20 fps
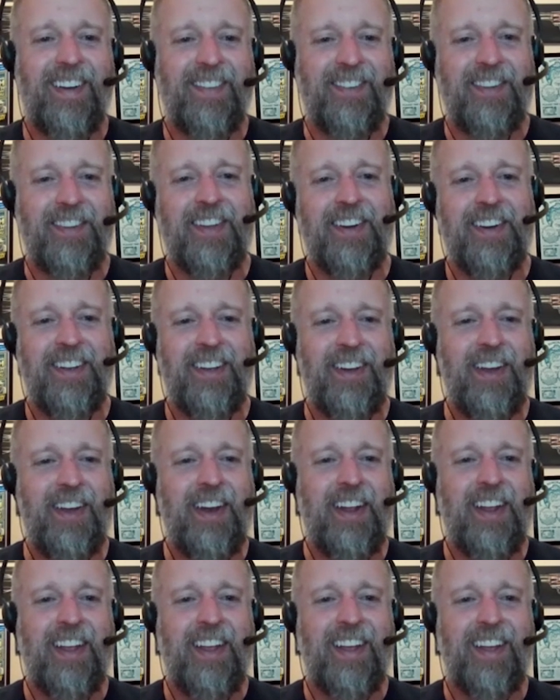if you're not
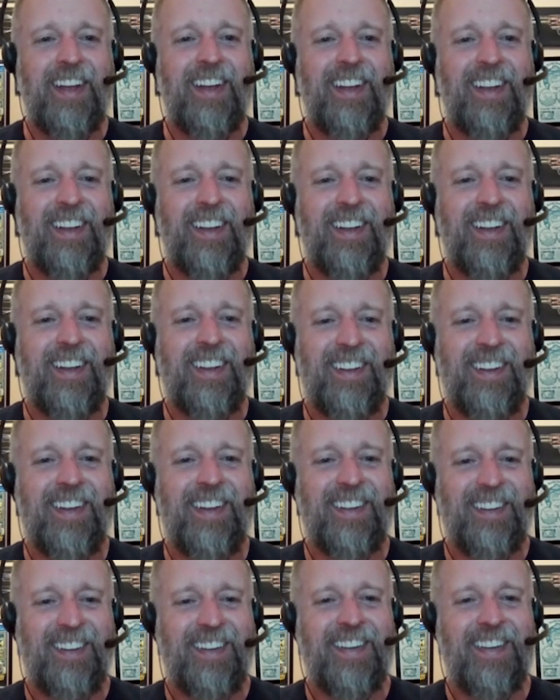competing,
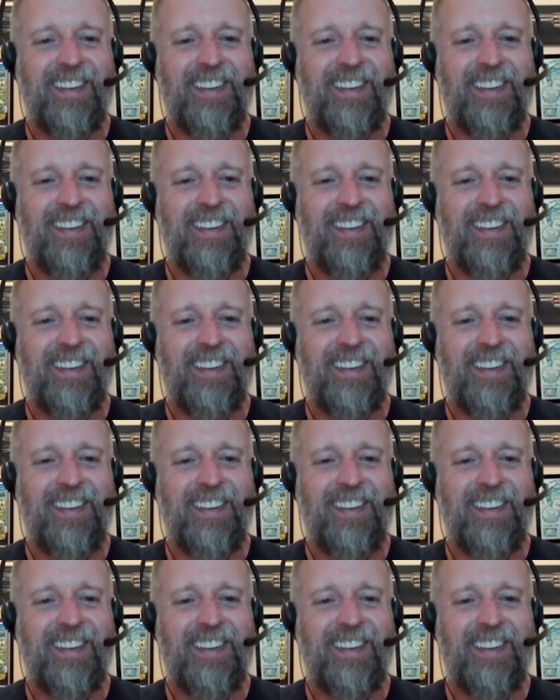go